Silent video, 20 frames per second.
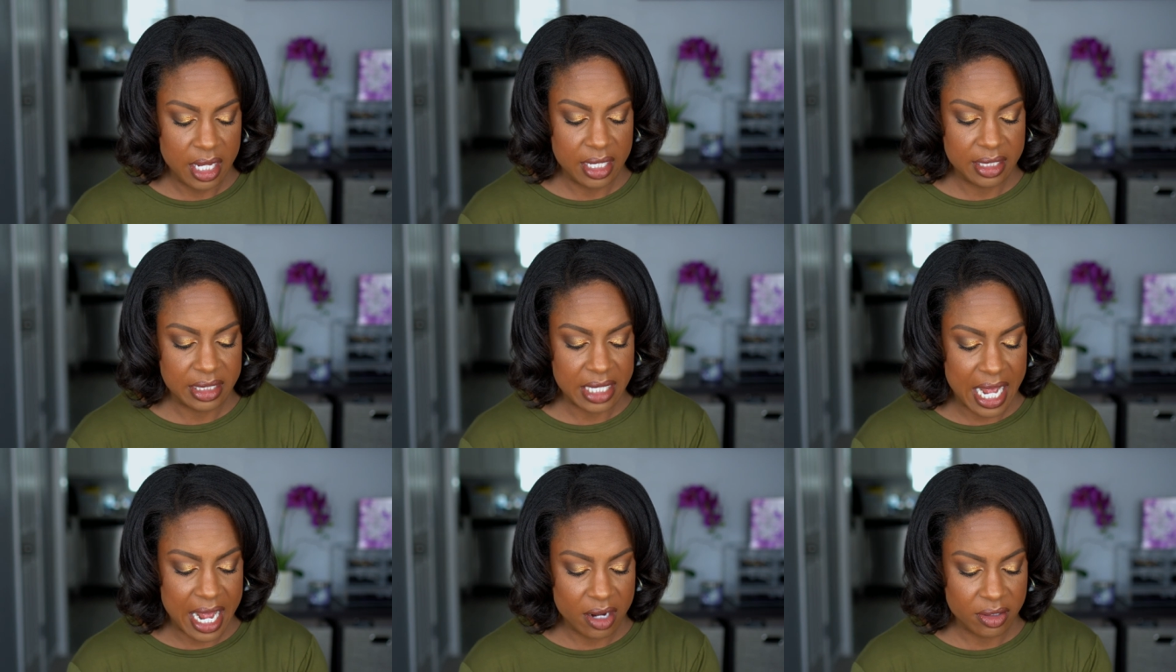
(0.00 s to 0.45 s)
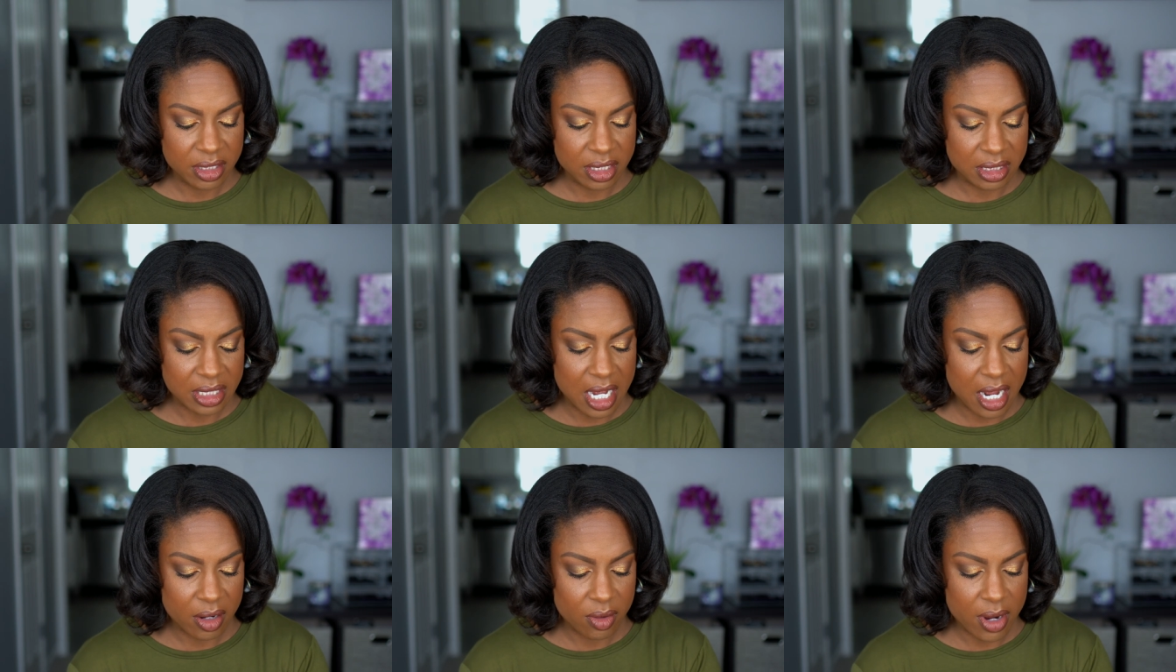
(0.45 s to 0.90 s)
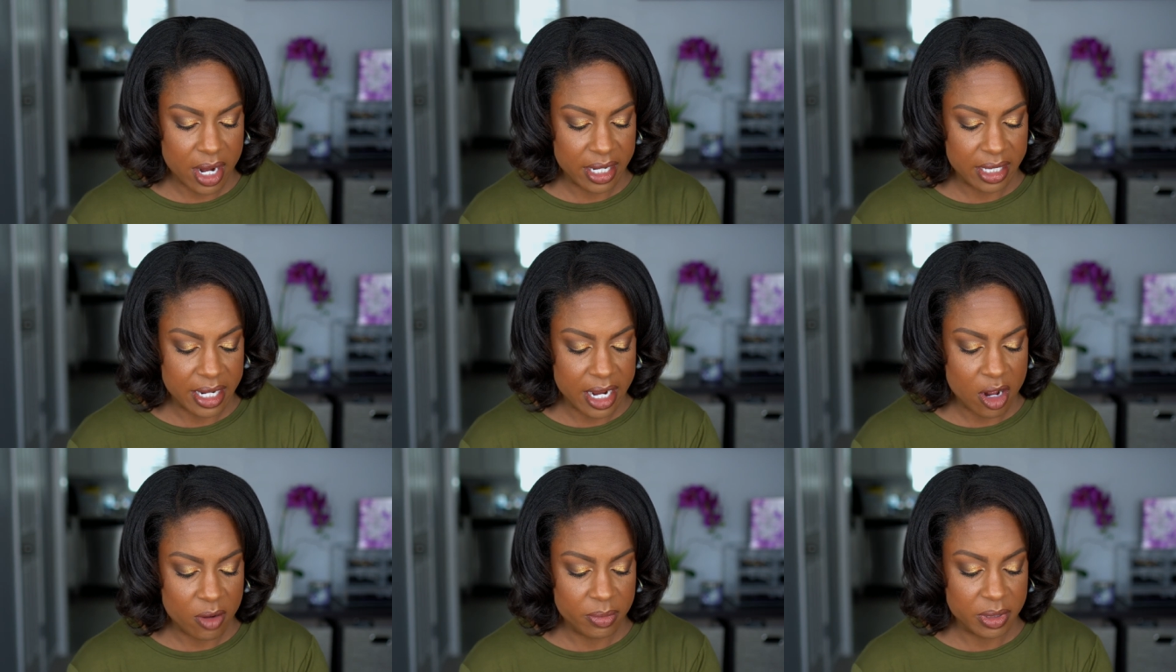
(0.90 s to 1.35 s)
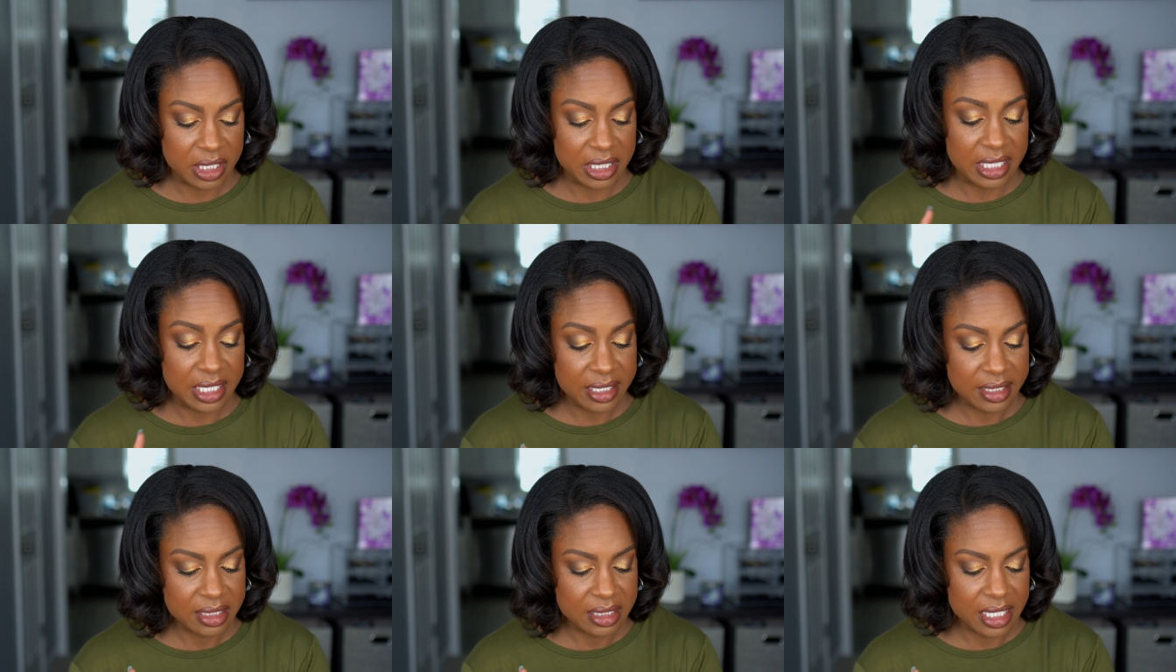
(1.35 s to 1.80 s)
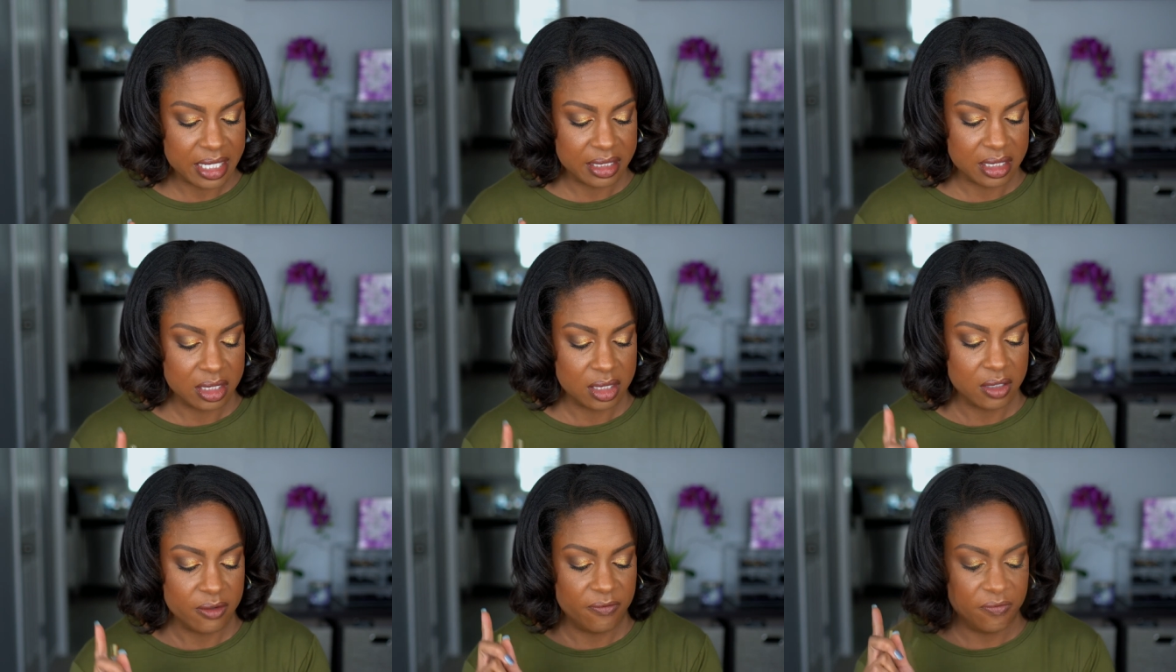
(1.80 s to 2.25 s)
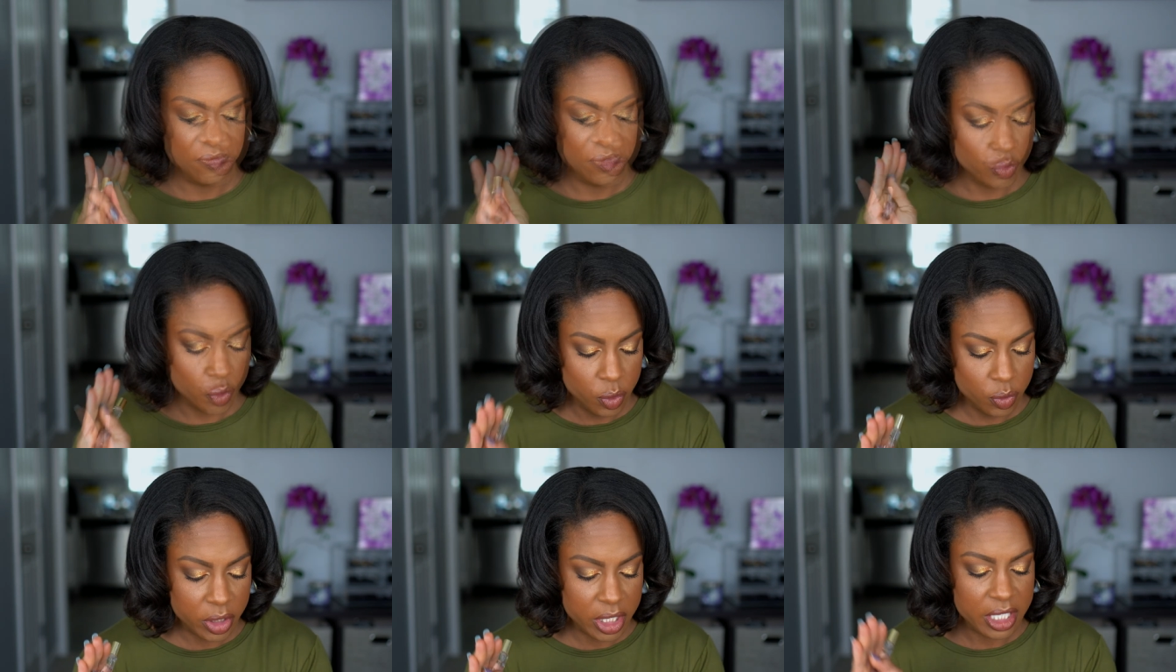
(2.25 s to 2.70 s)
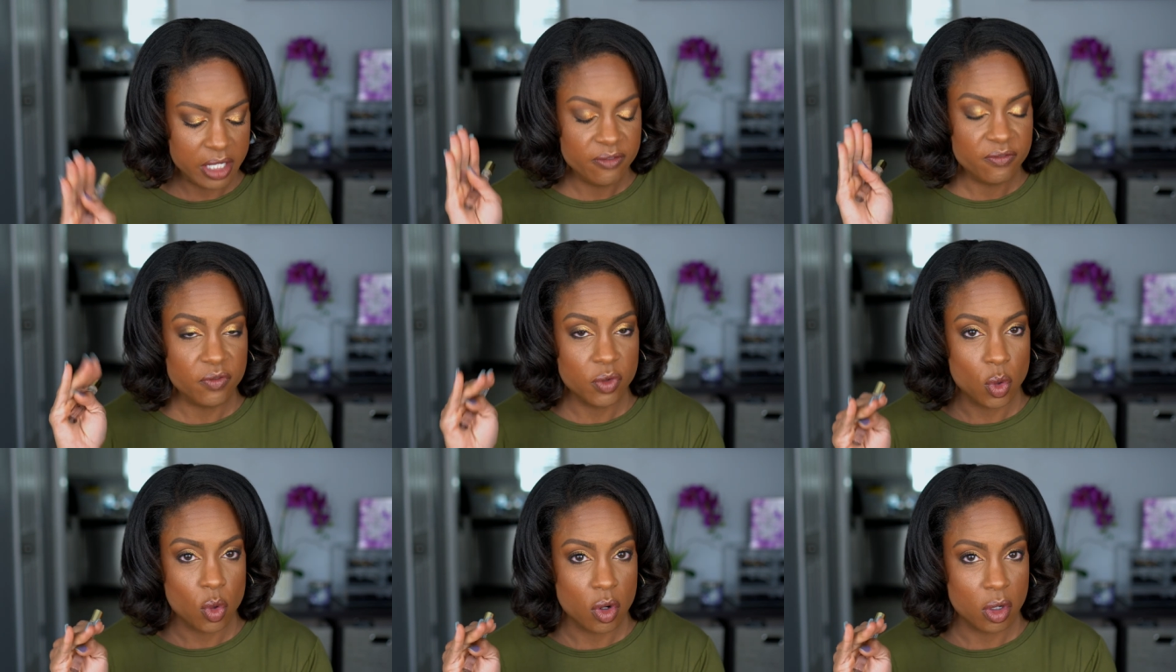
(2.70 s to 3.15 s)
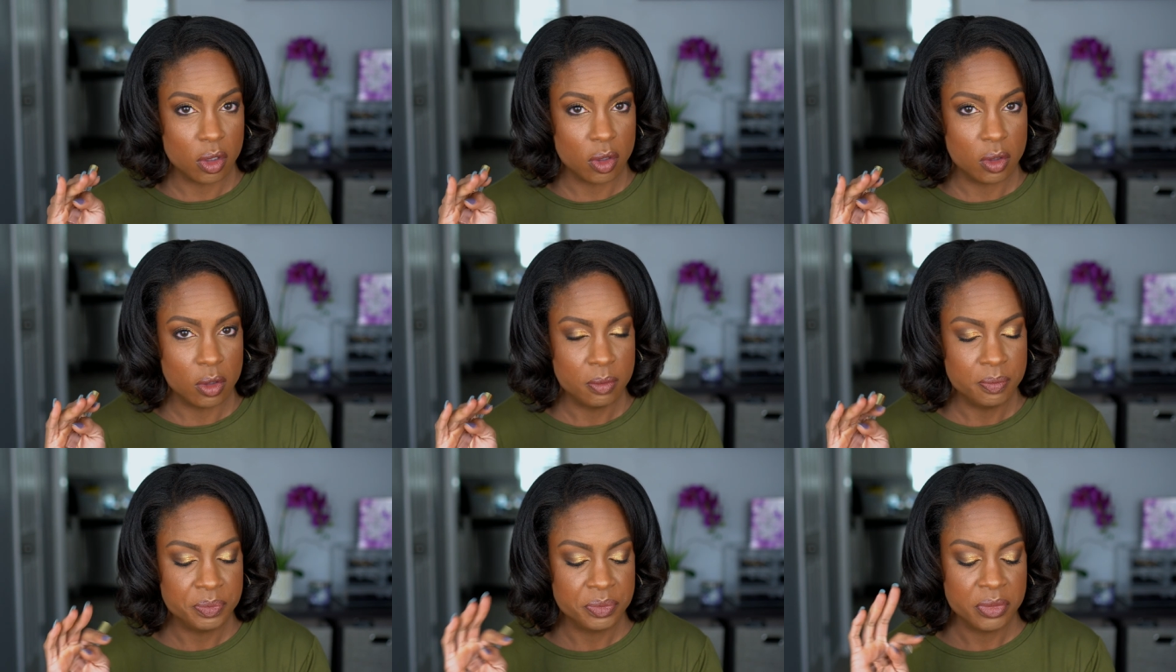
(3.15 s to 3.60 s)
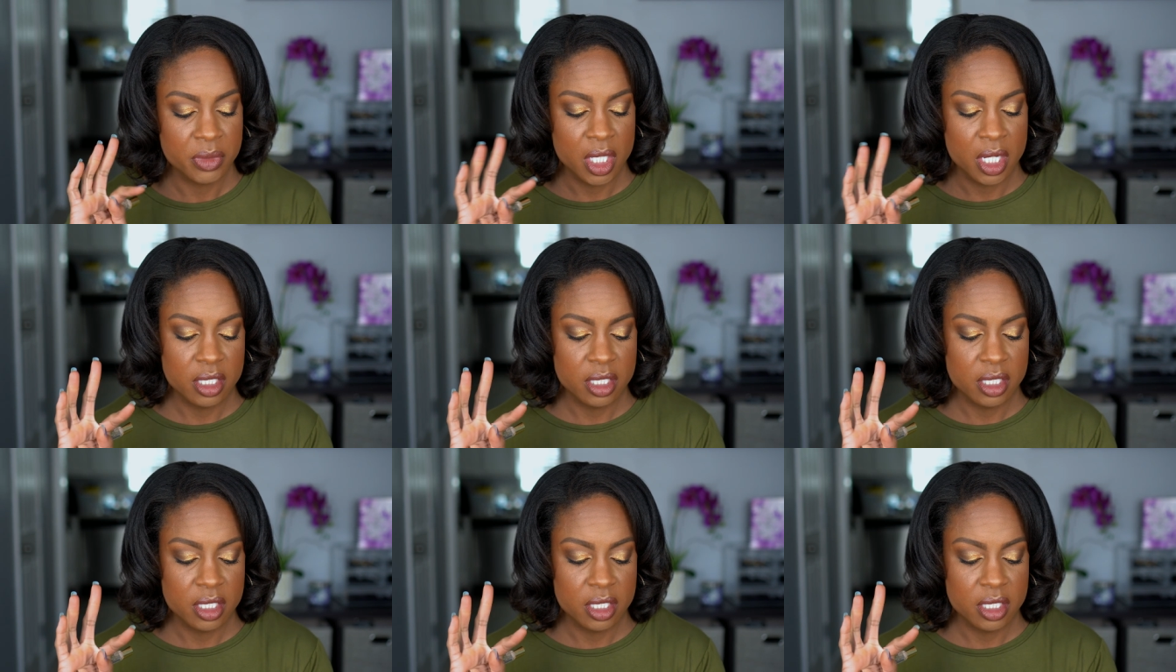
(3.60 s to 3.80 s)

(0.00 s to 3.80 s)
It's out of stock right now, but this says it's a fruity floral.